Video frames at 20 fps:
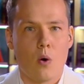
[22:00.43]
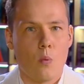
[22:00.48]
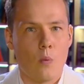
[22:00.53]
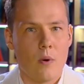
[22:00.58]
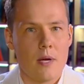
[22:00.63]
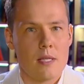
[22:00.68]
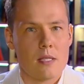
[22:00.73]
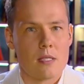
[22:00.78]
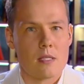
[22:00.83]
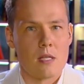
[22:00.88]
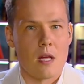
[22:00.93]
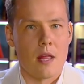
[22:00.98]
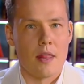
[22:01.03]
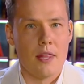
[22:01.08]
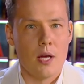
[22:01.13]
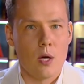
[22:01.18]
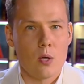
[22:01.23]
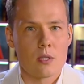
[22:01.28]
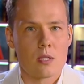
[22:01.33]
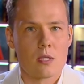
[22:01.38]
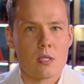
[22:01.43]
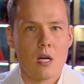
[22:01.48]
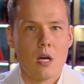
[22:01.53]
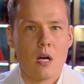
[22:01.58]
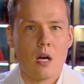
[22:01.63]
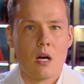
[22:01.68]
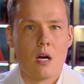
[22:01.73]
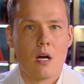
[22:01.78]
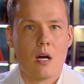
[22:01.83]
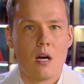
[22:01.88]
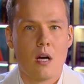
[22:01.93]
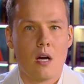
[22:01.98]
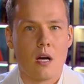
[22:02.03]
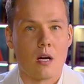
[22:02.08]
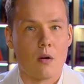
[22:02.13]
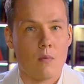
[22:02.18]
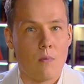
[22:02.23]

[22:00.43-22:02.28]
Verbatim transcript: with those uh,